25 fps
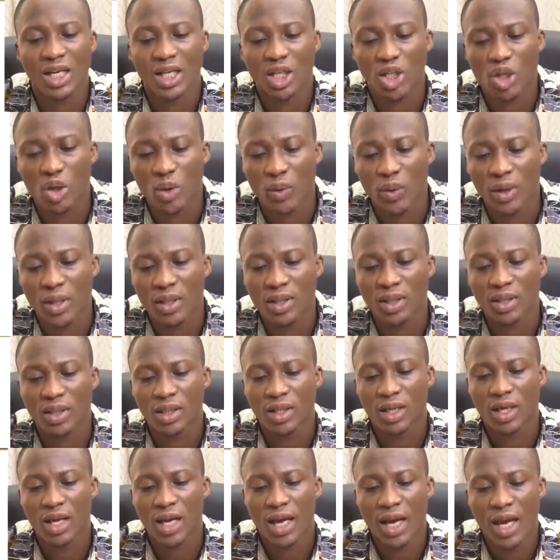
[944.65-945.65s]
assurance,
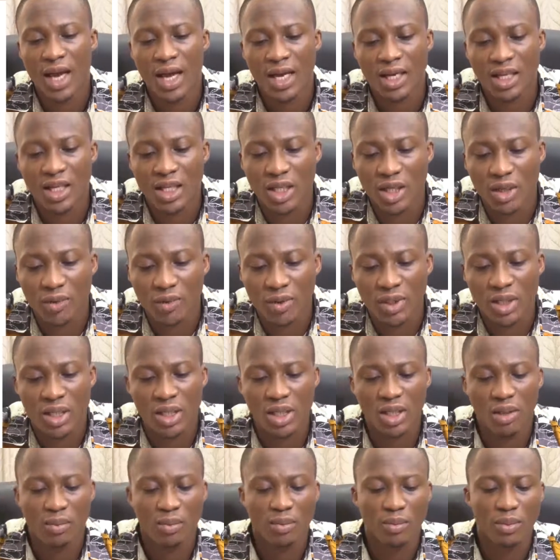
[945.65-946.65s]
and the security
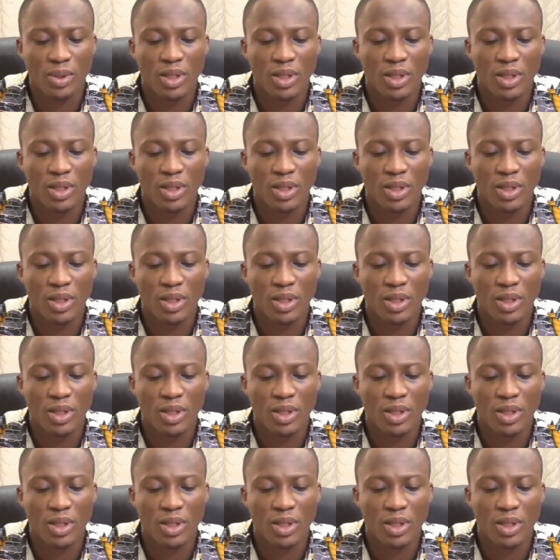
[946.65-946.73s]
team.